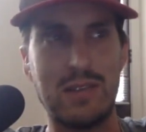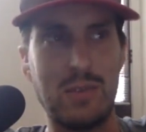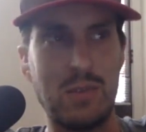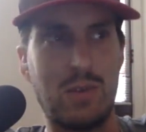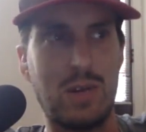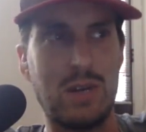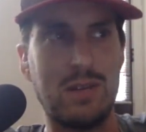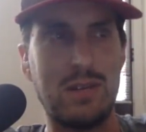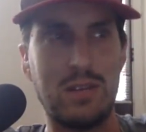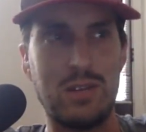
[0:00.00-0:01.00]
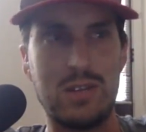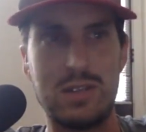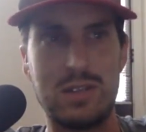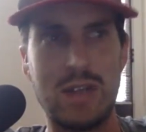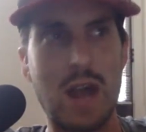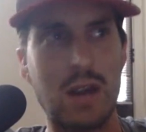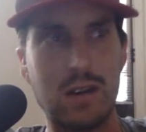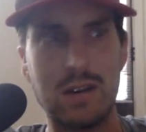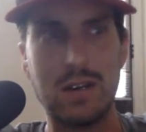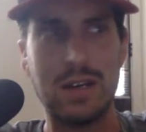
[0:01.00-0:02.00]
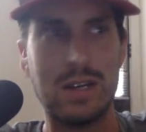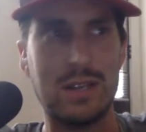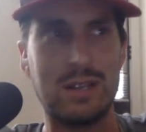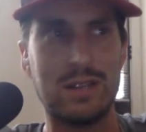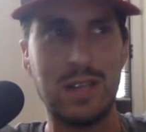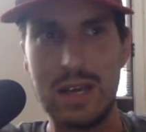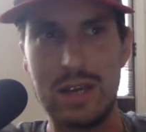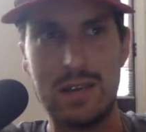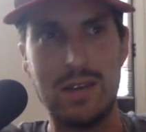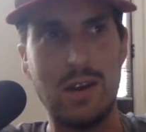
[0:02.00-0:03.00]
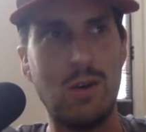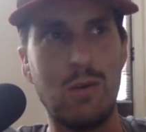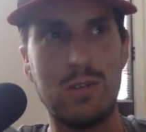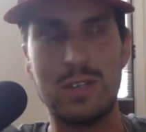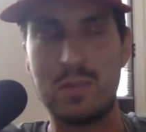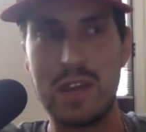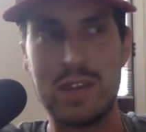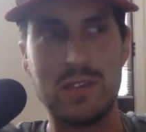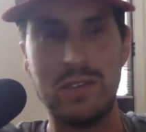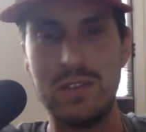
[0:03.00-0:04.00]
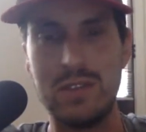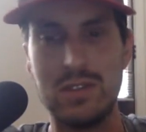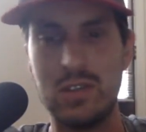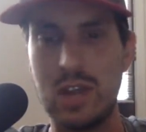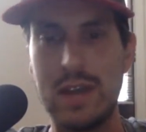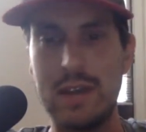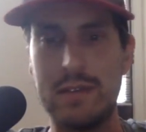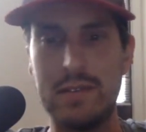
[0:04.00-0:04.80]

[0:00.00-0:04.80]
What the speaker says: If you want, just a soccer league, no expansion fees is giant.